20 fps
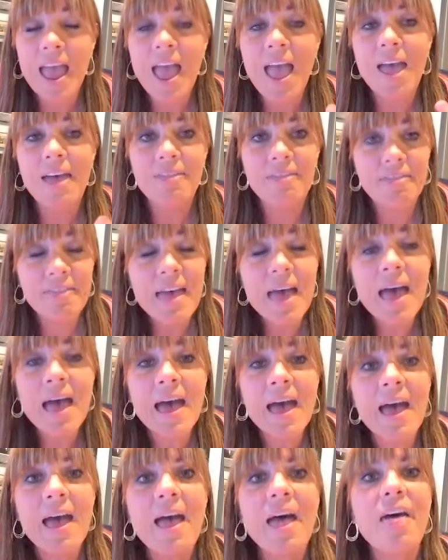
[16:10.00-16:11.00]
and
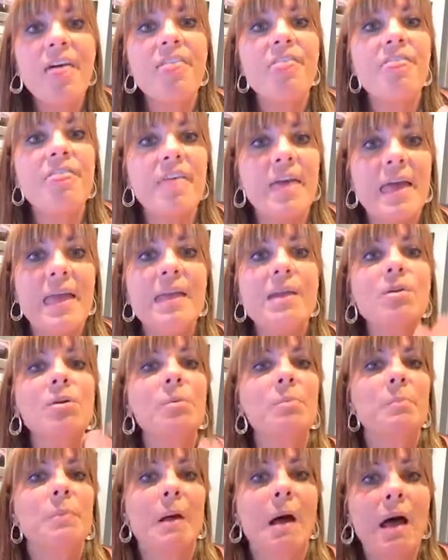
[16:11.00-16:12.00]
that they are
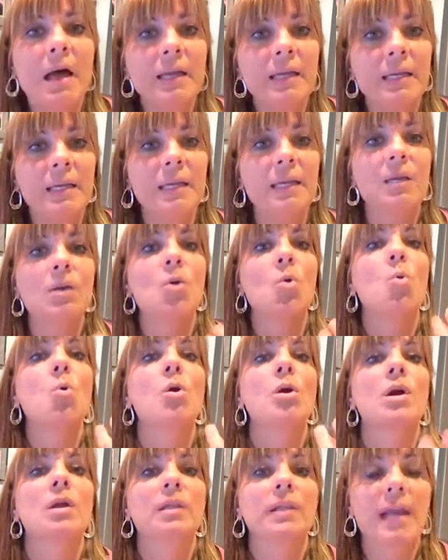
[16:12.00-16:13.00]
buying
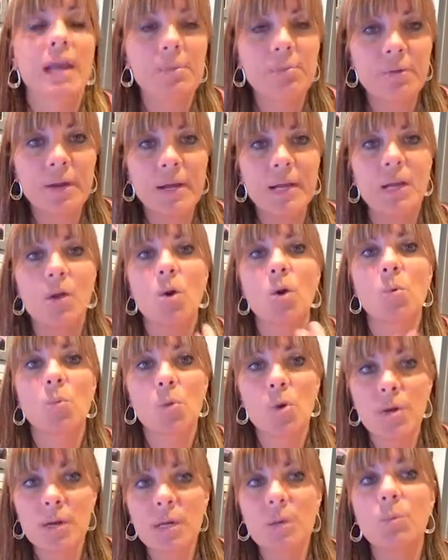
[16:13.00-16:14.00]
or collaborating or
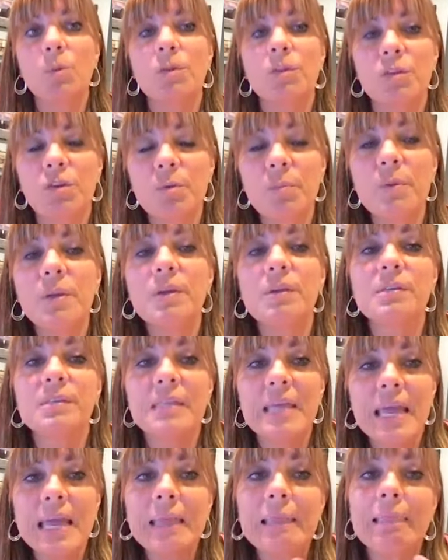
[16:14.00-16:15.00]
working with you because
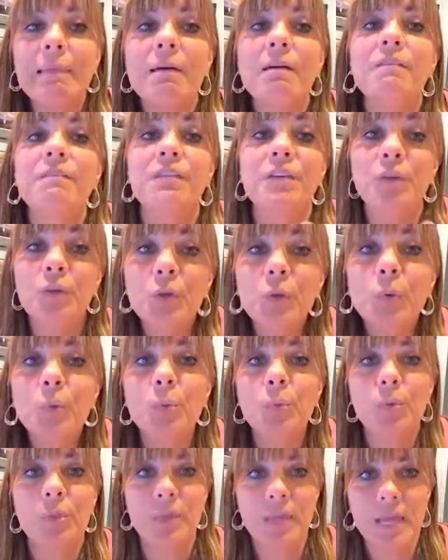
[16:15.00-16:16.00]
they love
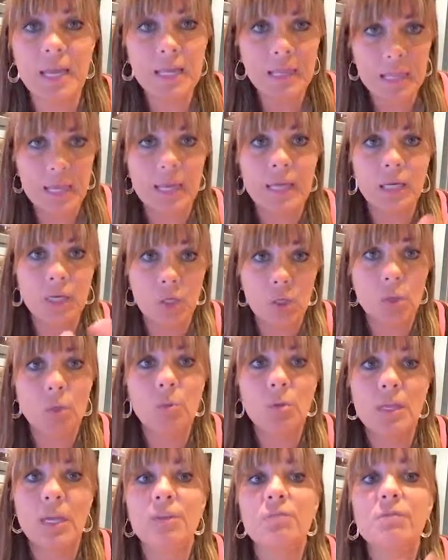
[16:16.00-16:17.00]
you, they like you,
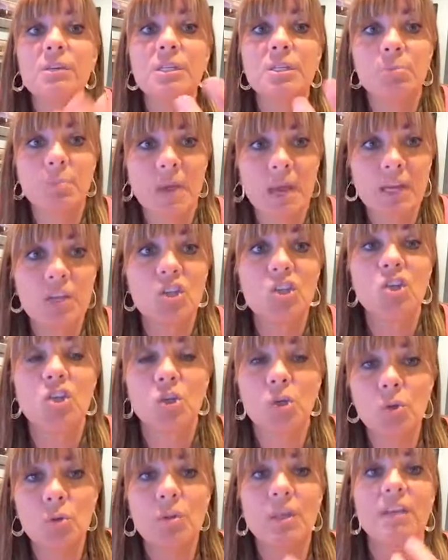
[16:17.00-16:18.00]
they respect
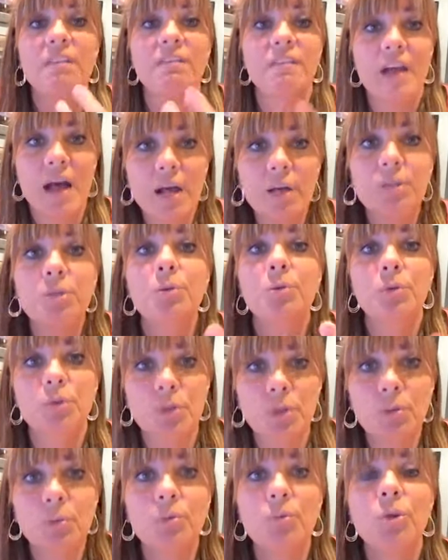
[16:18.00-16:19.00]
you, they value
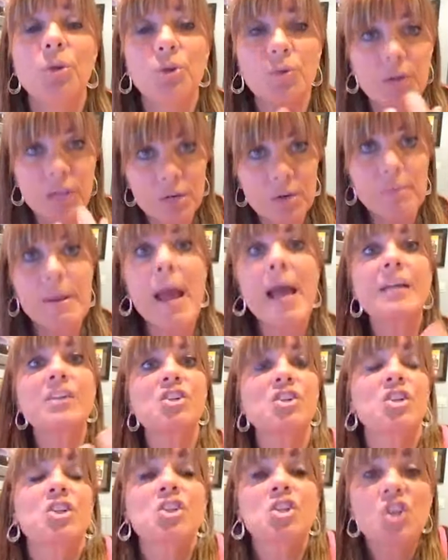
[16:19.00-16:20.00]
you. Your
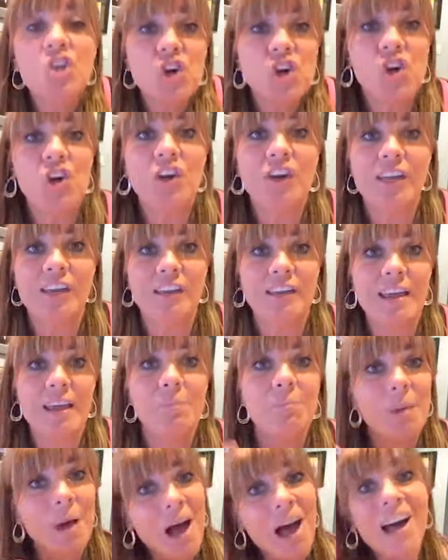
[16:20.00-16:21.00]
interaction is good and
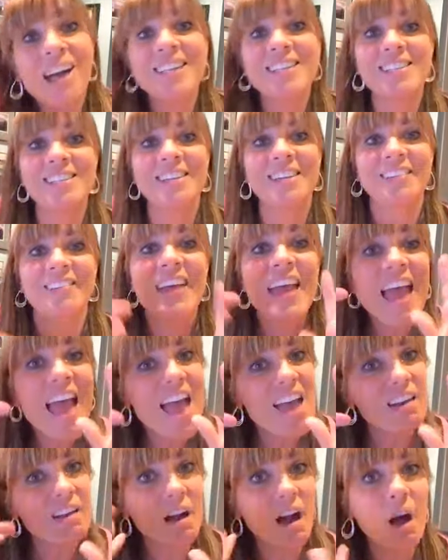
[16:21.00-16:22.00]
positive
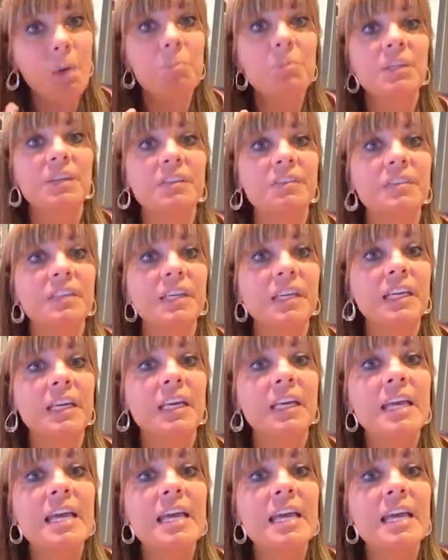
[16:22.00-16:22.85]
and uplifting